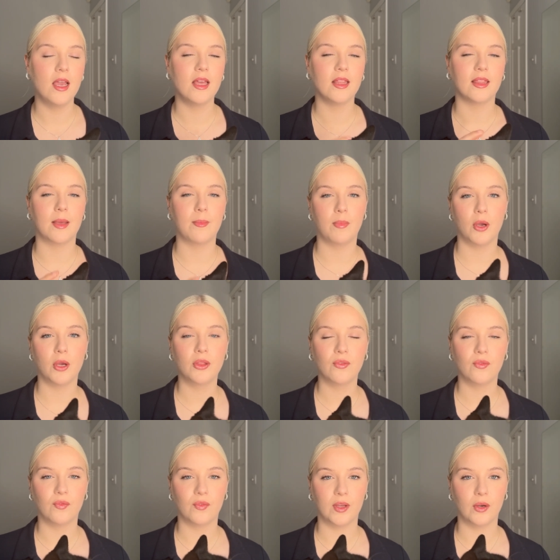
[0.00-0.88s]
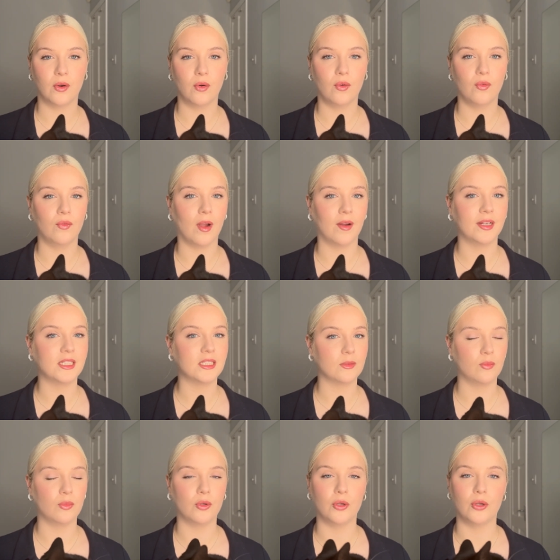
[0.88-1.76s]
they both feel very
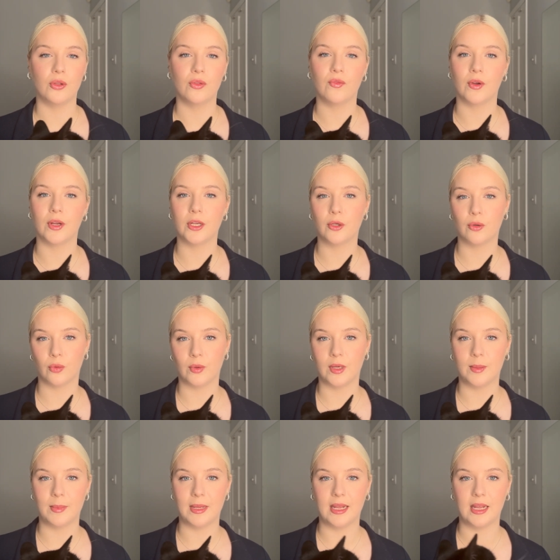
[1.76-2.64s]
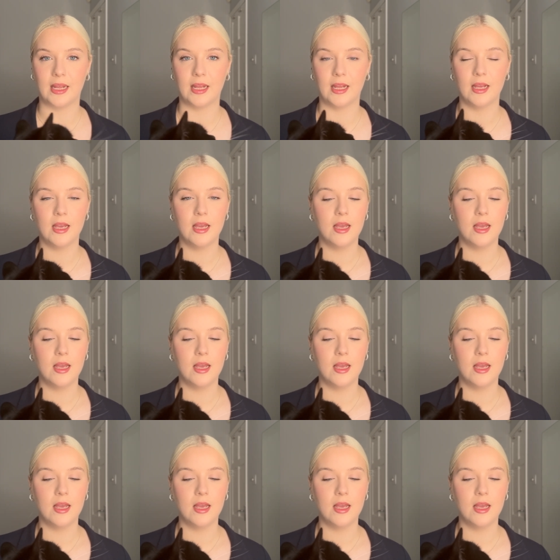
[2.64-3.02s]
smooth, very creamy,